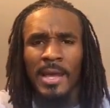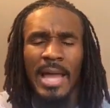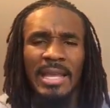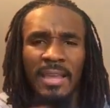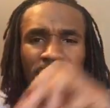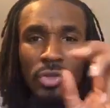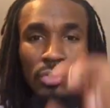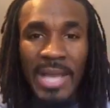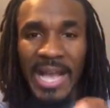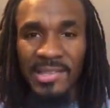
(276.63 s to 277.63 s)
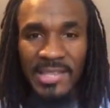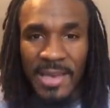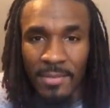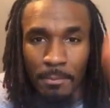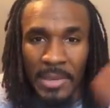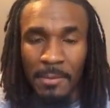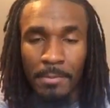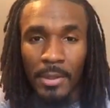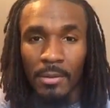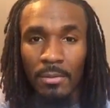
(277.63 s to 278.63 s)
Like if you got seven
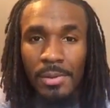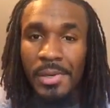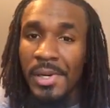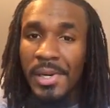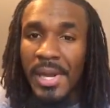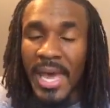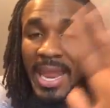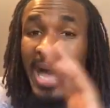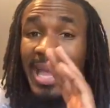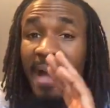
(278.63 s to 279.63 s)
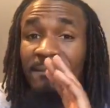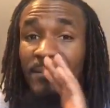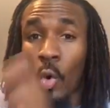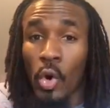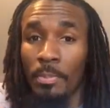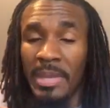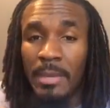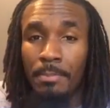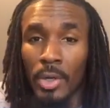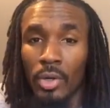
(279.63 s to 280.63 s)
people and I got four
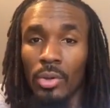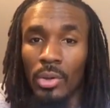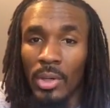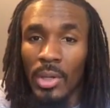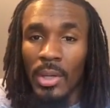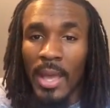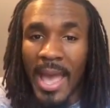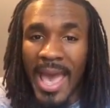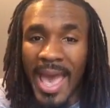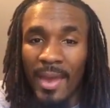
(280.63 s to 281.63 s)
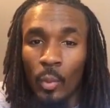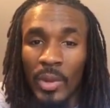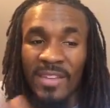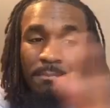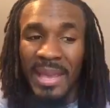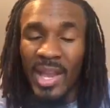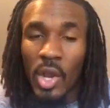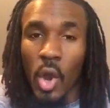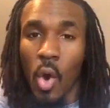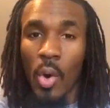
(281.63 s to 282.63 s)
people and we've
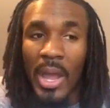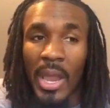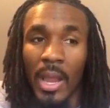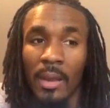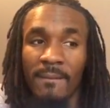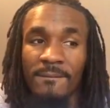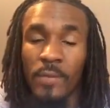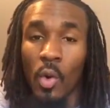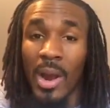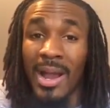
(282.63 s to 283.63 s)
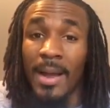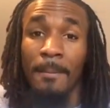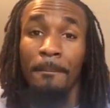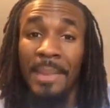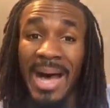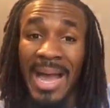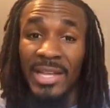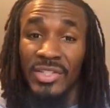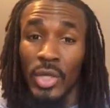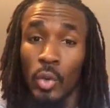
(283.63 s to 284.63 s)
been going for a
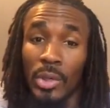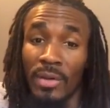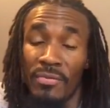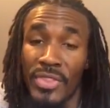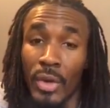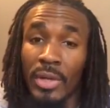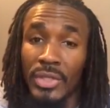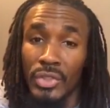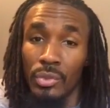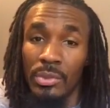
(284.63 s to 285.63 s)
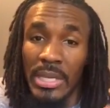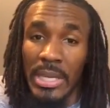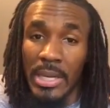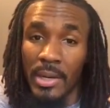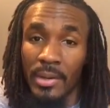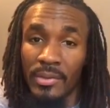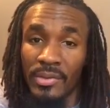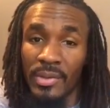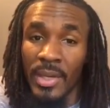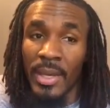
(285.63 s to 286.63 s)
combined total of thirty-two
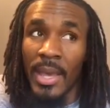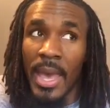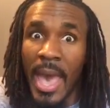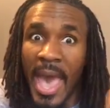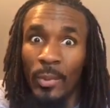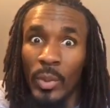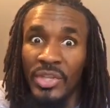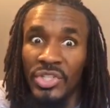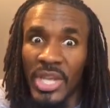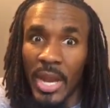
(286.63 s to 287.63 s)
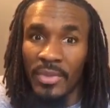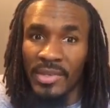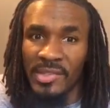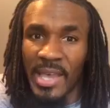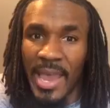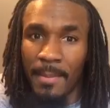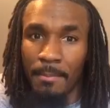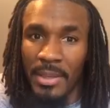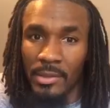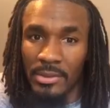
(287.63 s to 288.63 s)
years, and we share the same
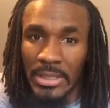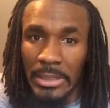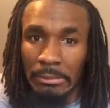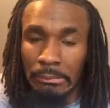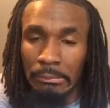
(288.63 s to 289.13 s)
building,